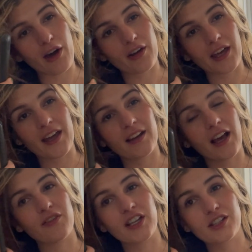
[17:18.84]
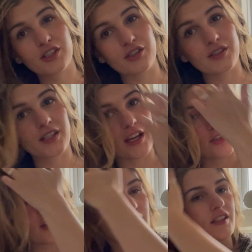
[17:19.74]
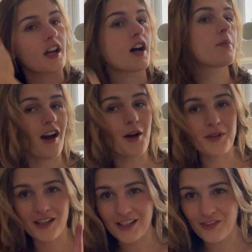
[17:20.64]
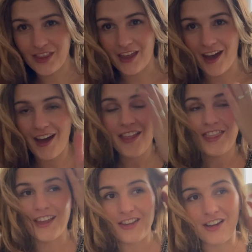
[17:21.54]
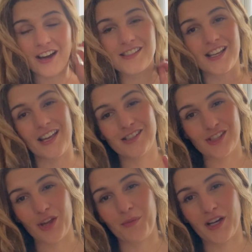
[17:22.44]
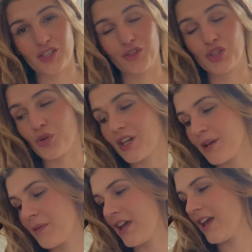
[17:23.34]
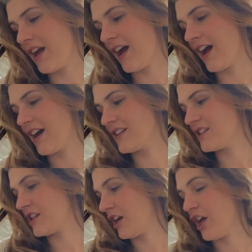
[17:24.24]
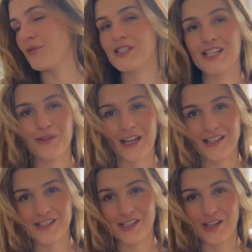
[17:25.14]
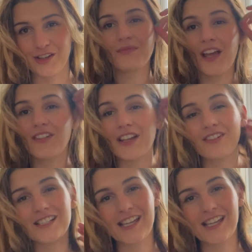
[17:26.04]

out again, have an excuse to get dressed up. I'm gonna leave it there. Thank you guys again so much for joining me, and I hope to see you again soon. Have a lovely